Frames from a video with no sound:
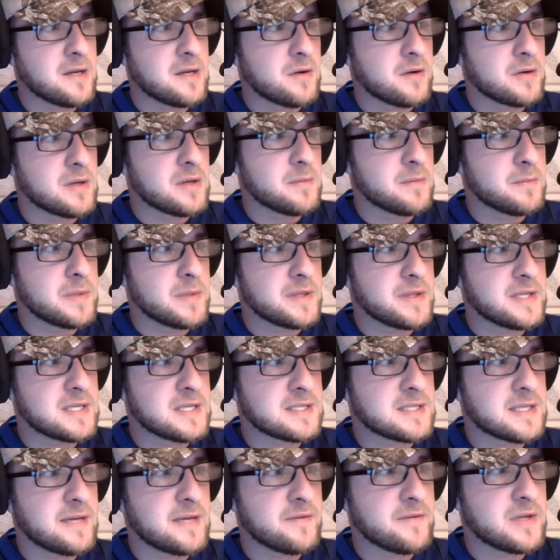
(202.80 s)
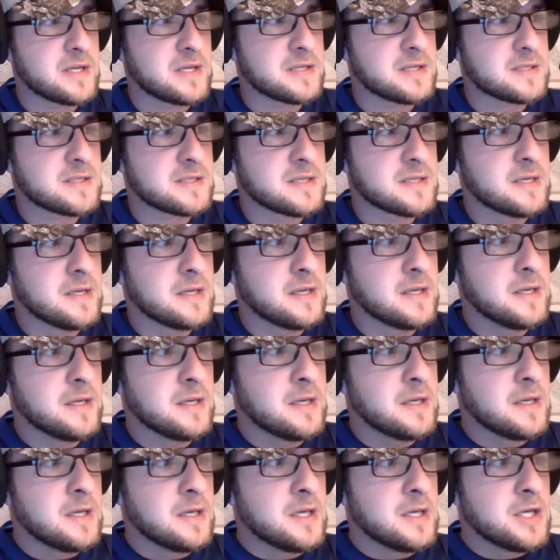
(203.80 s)
on it, but this evidence
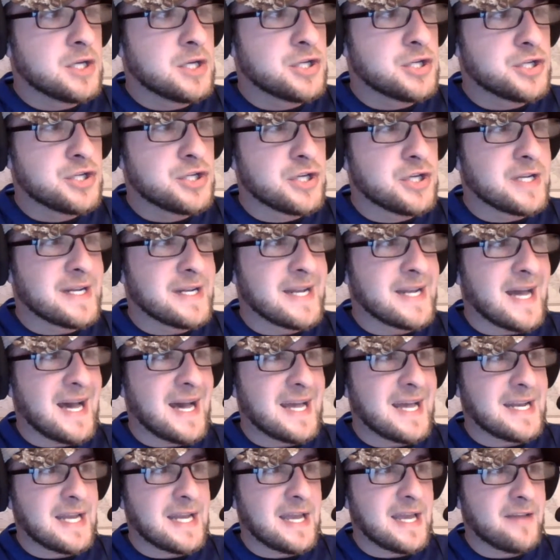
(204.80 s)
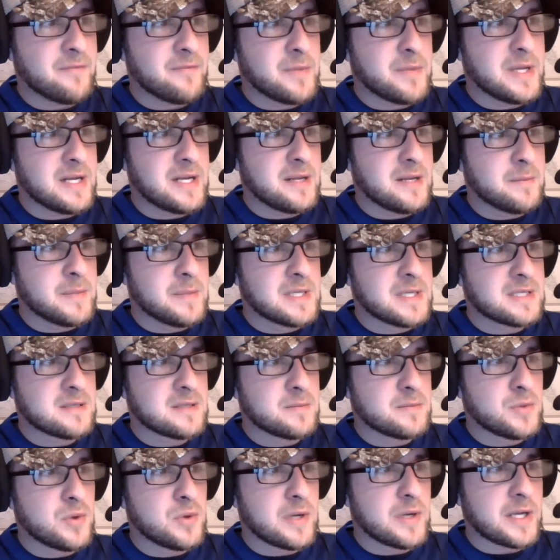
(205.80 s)
should not have been
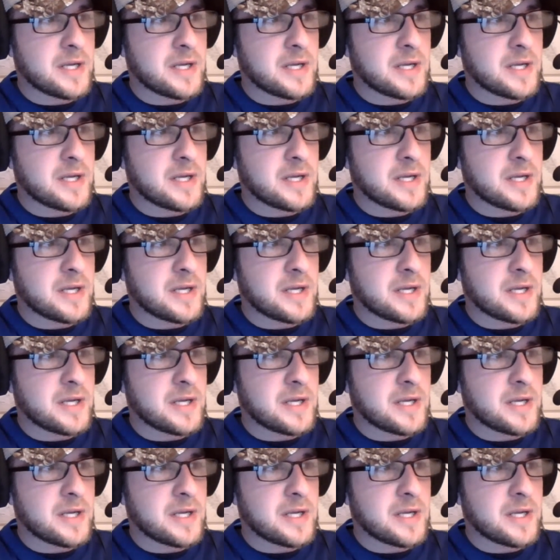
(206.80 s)
admissible in